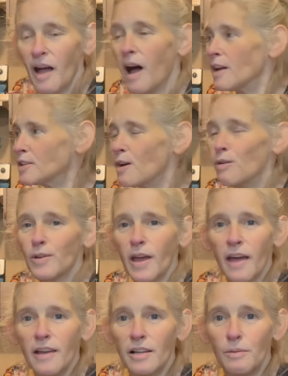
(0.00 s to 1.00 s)
I told
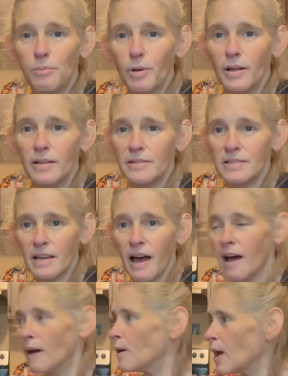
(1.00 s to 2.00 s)
Caleb once,
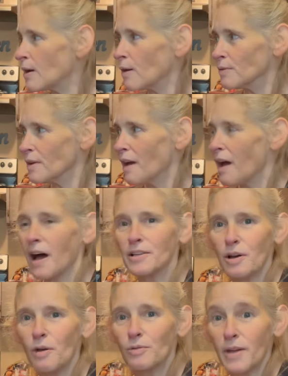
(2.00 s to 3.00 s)
uh, hang on. I
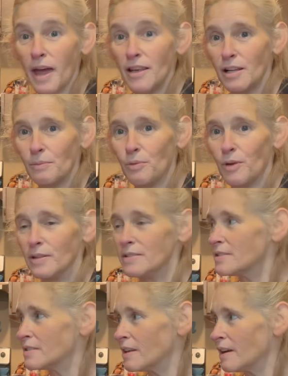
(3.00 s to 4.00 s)
told Caleb
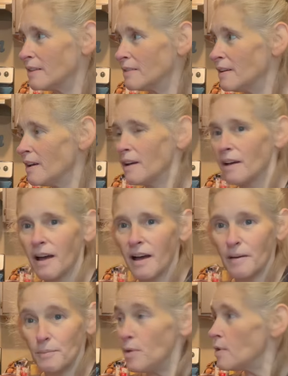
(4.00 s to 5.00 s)
once that,
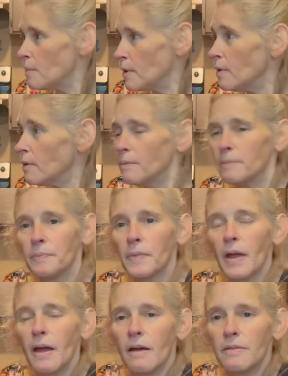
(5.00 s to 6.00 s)
um, you come here,
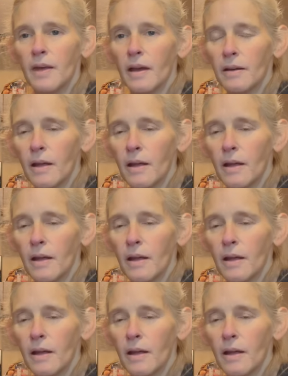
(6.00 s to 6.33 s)
that